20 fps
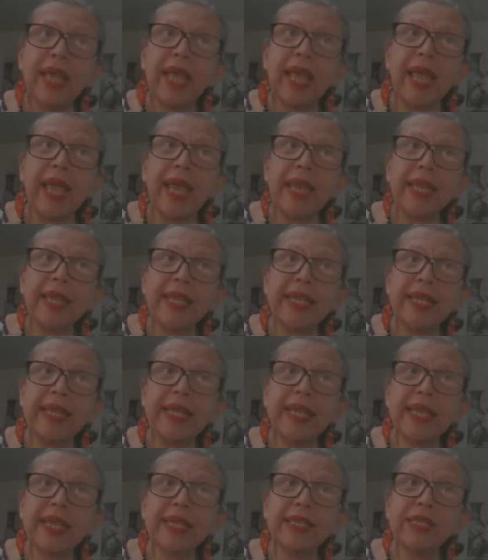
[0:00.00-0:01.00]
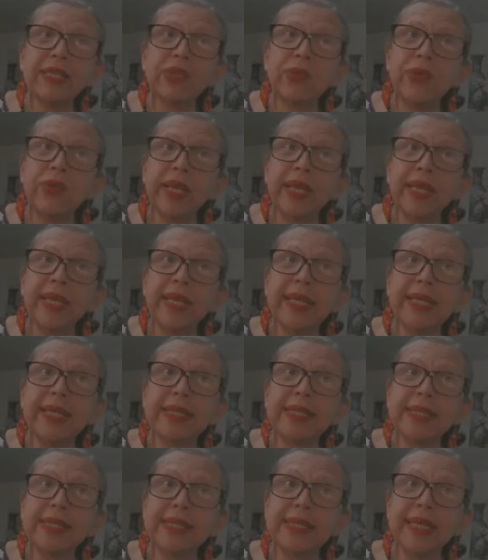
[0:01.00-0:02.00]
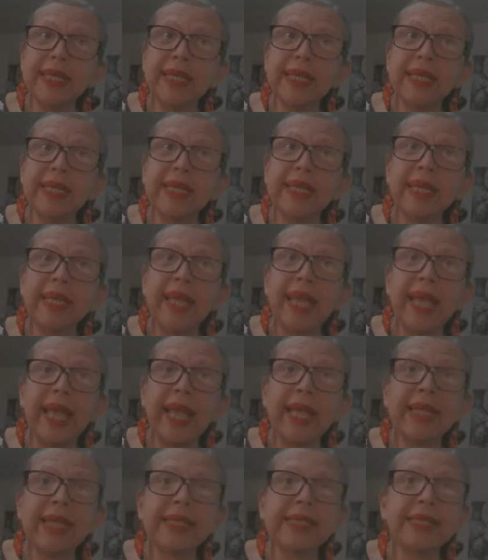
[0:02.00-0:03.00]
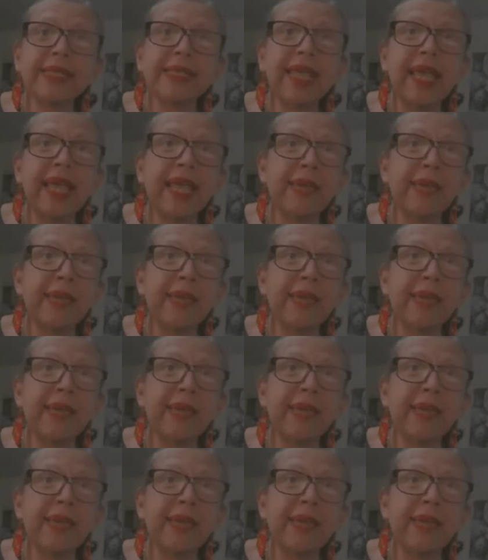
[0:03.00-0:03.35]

and he is quickly seen as a